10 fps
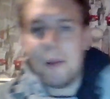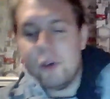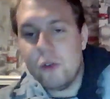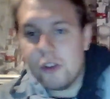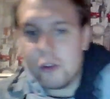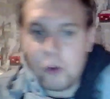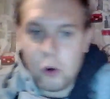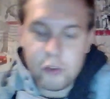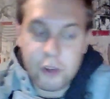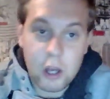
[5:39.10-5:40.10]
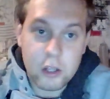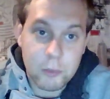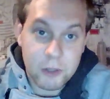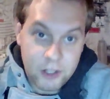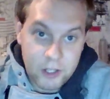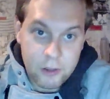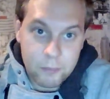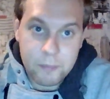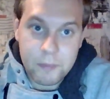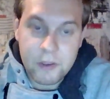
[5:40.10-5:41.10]
I'm using the Jaws argument
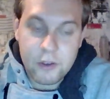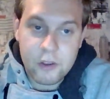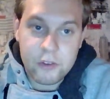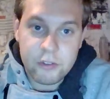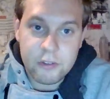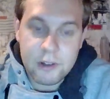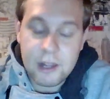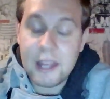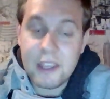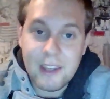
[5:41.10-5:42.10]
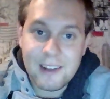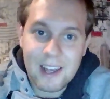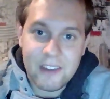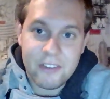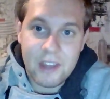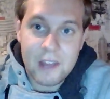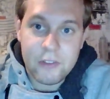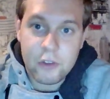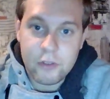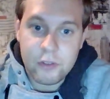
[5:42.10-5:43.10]
here because, like Eli
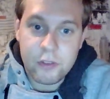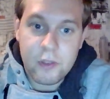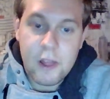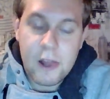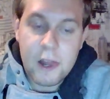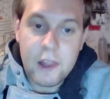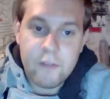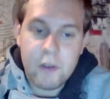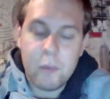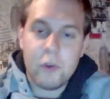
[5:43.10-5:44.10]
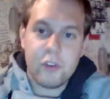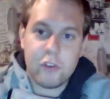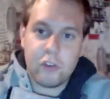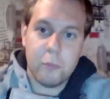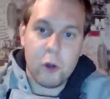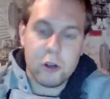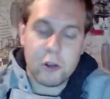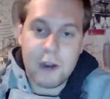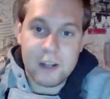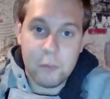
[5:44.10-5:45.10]
said, if it was a
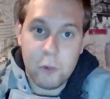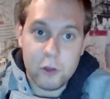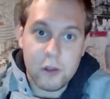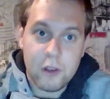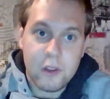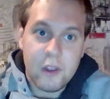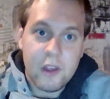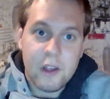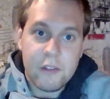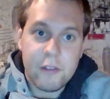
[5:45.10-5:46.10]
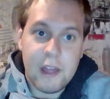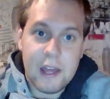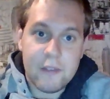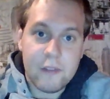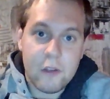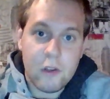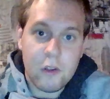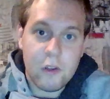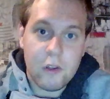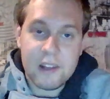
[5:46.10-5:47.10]
smaller animal, then
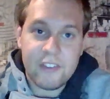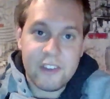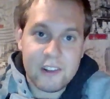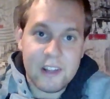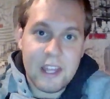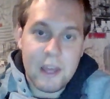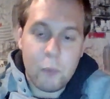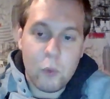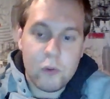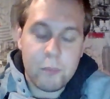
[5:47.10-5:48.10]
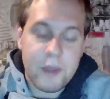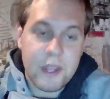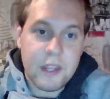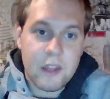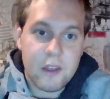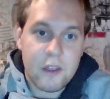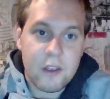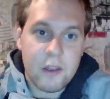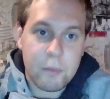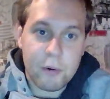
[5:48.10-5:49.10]
realistically it would be
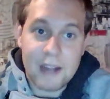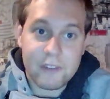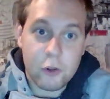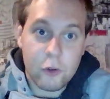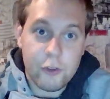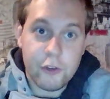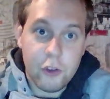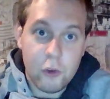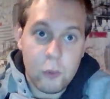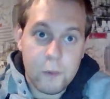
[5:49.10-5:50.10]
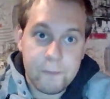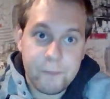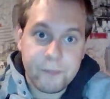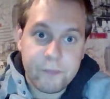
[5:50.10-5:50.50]
practical to do.